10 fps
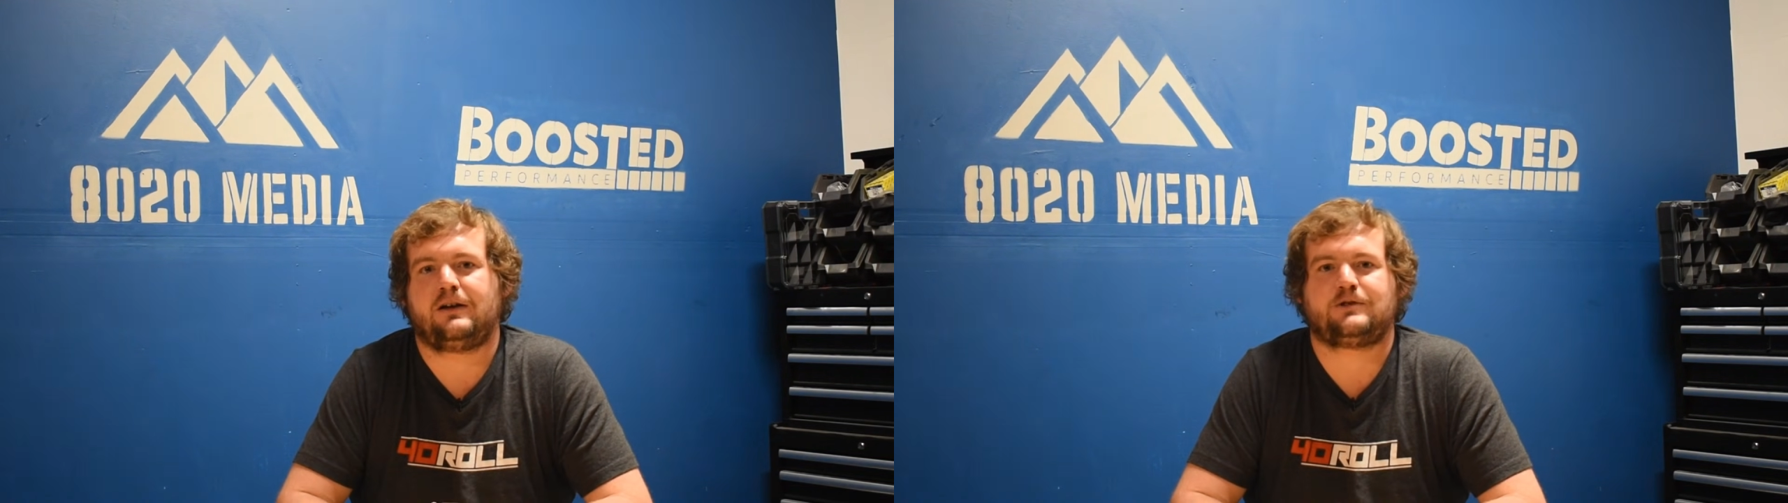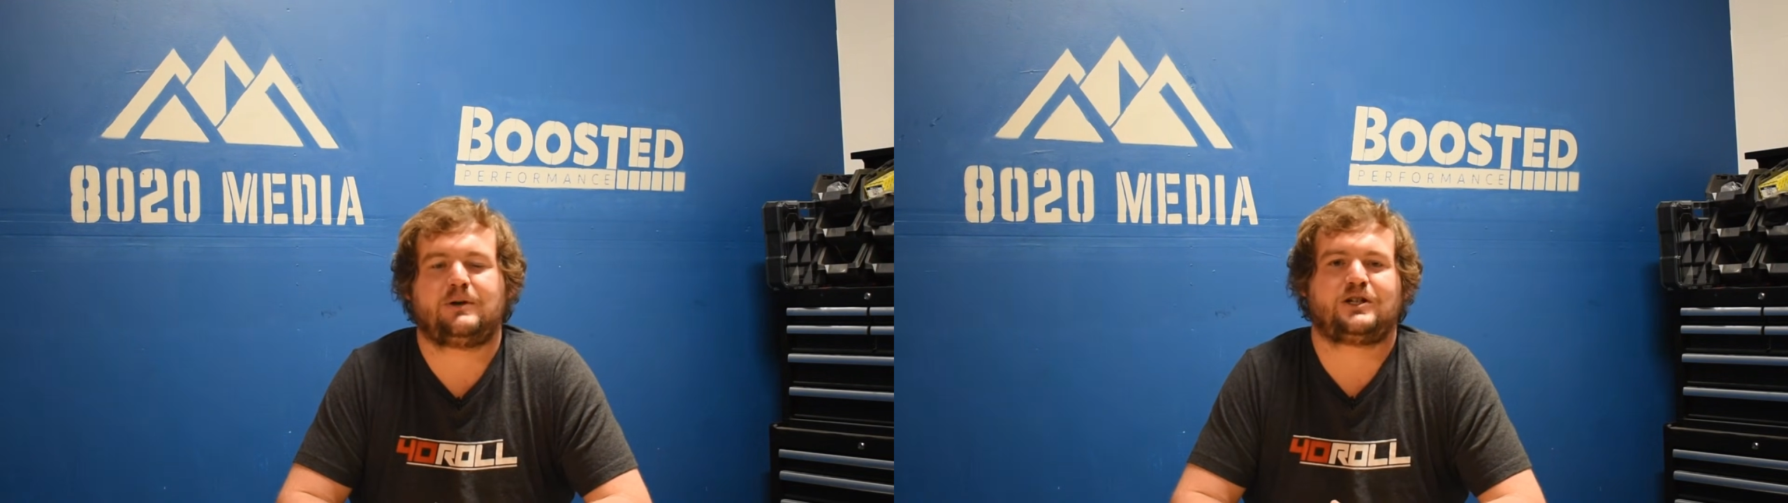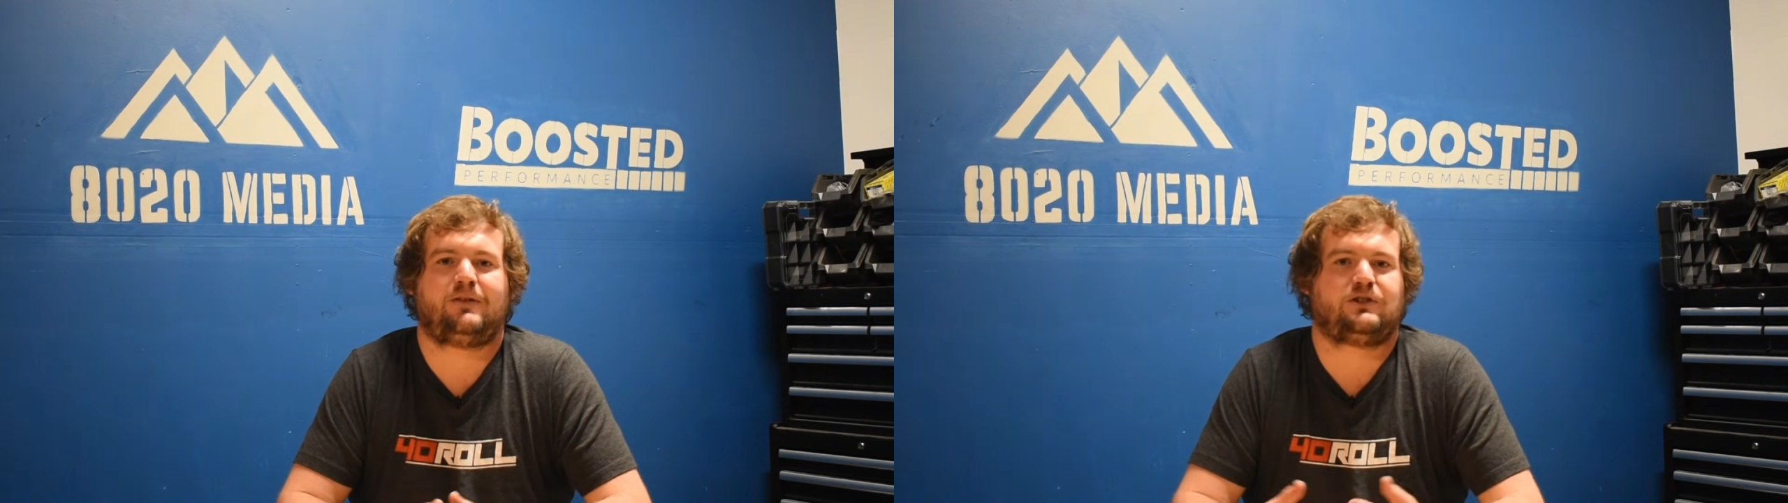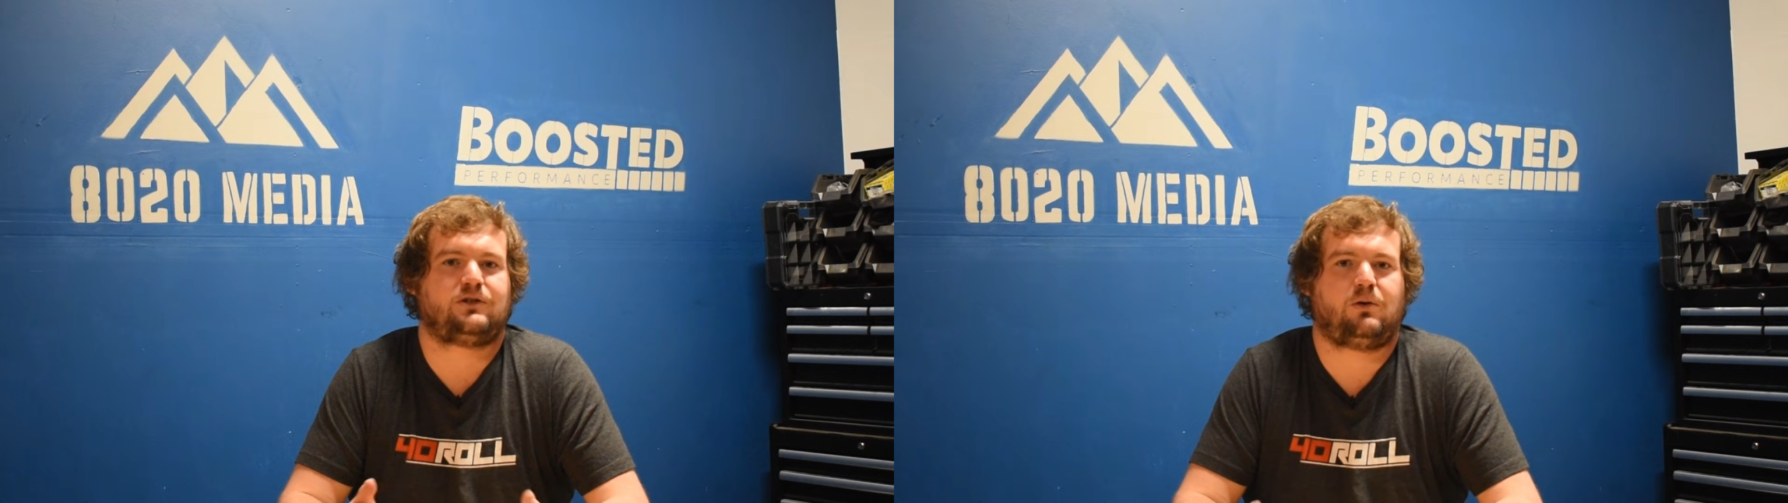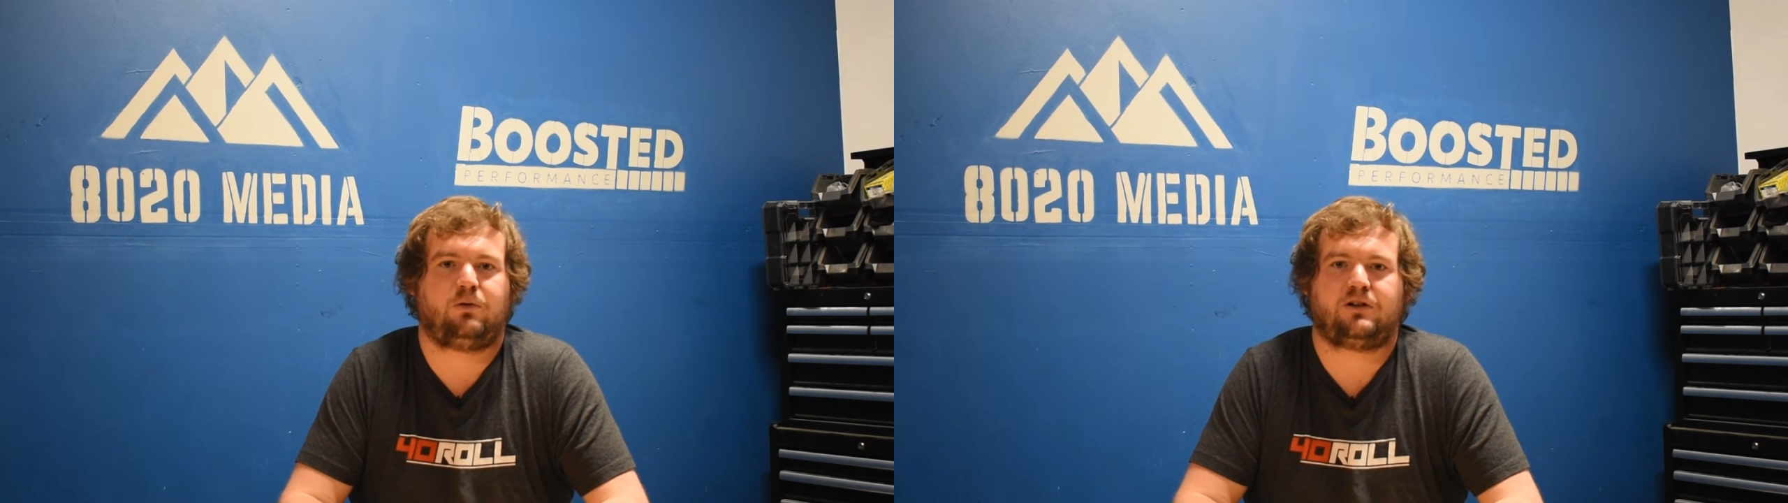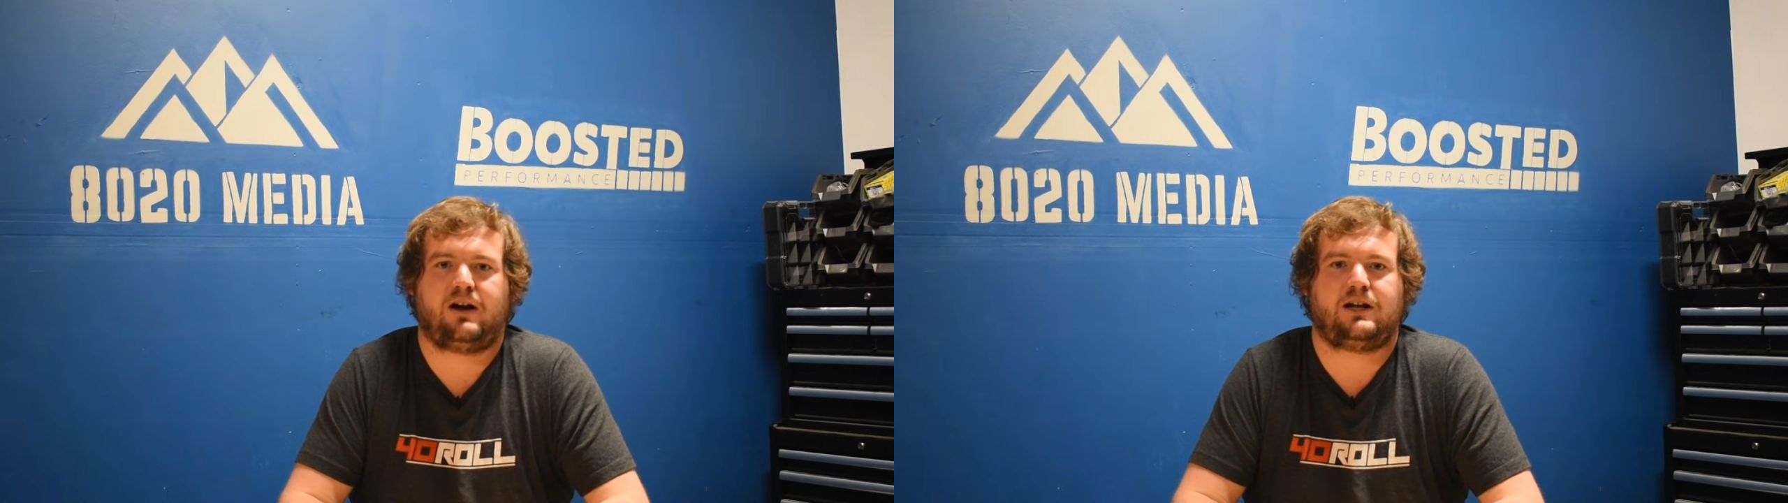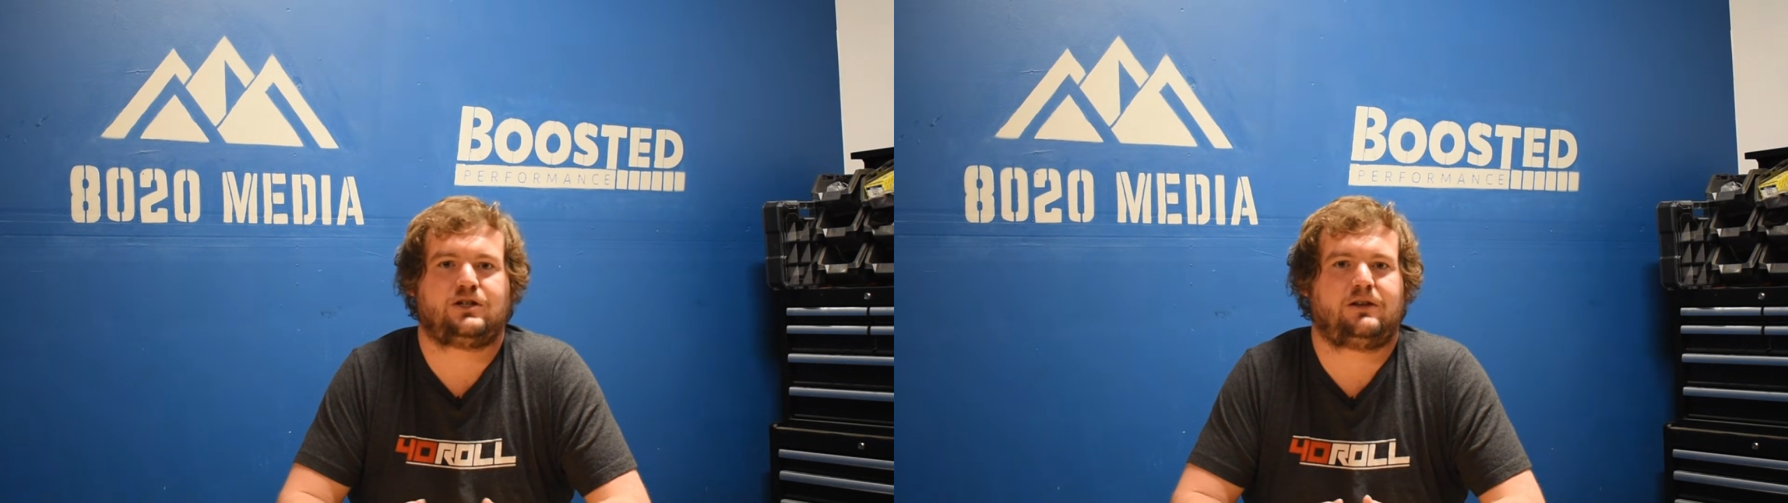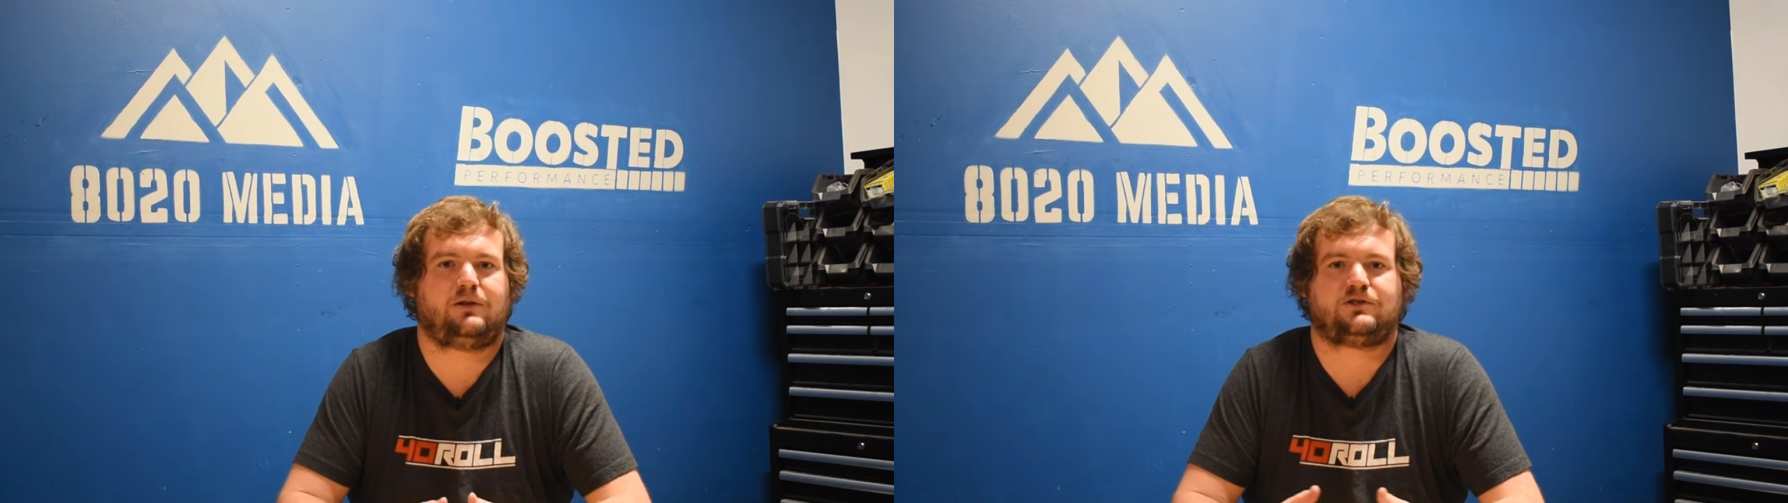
especially if it's an older engine,